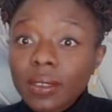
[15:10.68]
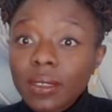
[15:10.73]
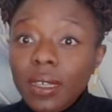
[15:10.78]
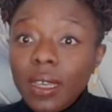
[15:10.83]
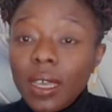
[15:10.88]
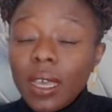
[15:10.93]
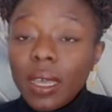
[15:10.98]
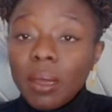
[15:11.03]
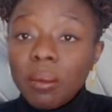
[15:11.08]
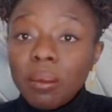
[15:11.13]

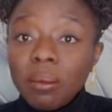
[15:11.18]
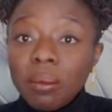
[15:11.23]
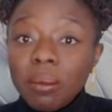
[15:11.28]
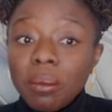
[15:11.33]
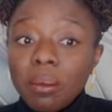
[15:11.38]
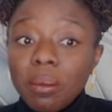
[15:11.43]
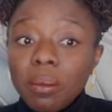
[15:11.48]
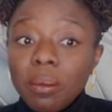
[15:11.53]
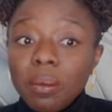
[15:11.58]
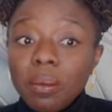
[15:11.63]
And
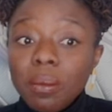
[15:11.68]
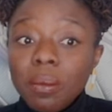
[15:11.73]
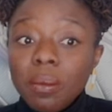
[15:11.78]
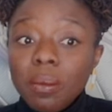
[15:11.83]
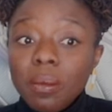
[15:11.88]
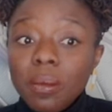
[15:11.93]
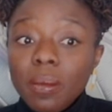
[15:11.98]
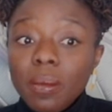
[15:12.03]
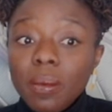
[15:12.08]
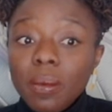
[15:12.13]

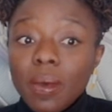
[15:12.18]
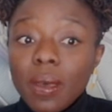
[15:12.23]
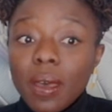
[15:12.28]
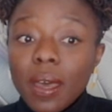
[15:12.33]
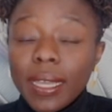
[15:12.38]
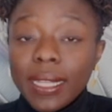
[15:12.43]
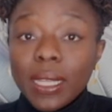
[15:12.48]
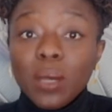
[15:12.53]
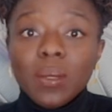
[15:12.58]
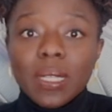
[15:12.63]

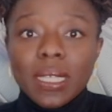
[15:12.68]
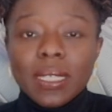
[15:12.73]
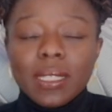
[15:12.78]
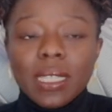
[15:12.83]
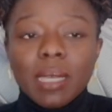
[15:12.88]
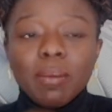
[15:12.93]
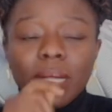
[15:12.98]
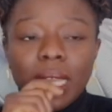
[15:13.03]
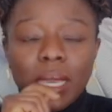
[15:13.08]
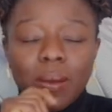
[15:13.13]
I'll list
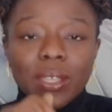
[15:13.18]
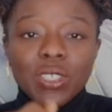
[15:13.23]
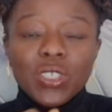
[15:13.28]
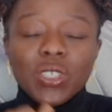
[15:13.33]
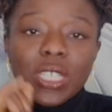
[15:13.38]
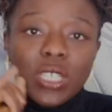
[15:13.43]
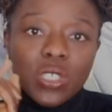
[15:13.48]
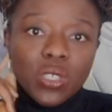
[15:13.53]
them now actually.